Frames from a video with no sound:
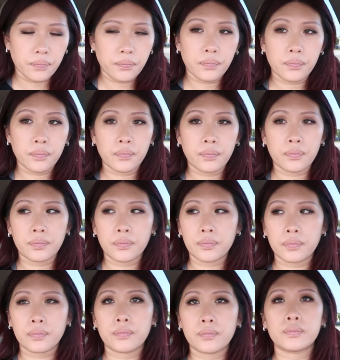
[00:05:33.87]

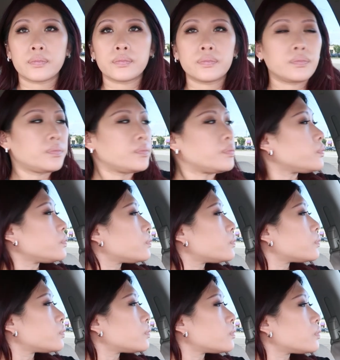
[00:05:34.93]

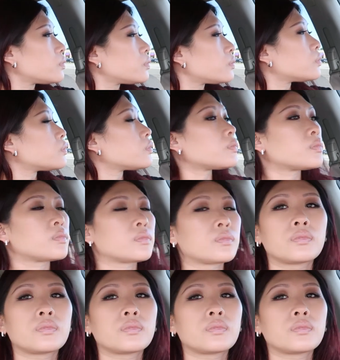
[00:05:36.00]
(no one is talking)